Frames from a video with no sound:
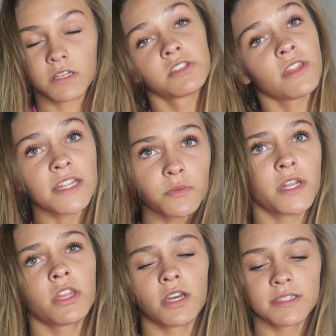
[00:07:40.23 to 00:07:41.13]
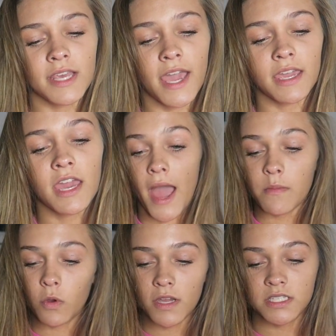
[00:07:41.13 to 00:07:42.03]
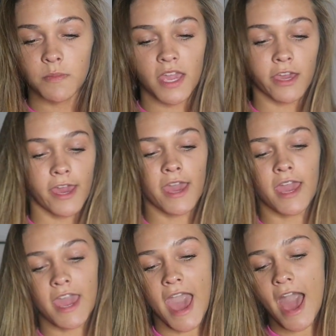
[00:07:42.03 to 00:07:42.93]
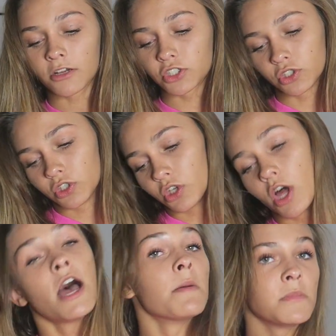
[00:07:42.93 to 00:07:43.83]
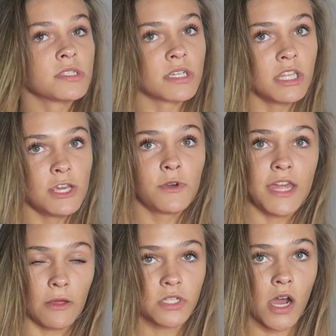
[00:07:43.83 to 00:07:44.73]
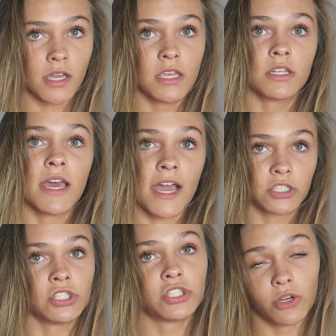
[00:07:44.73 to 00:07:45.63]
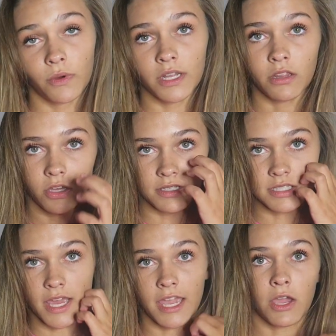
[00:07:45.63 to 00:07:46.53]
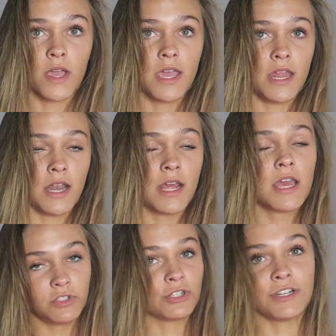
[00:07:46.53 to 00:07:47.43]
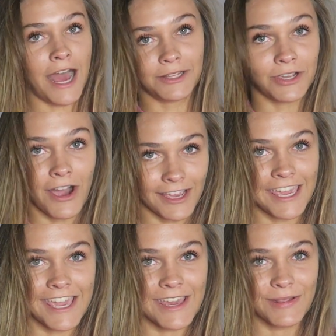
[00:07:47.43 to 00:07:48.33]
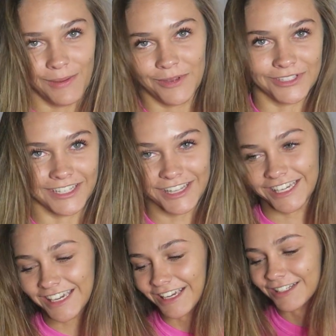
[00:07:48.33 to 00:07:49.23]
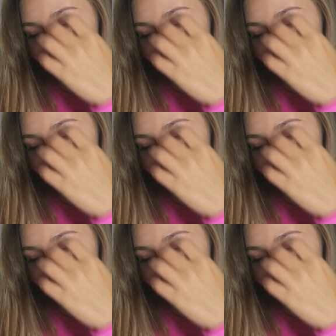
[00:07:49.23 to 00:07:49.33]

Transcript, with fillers: so that's what it looks like, but I'm going to make a actual Musical.ly without talking to actually show what it looks like when you're not talking in the Musical.ly.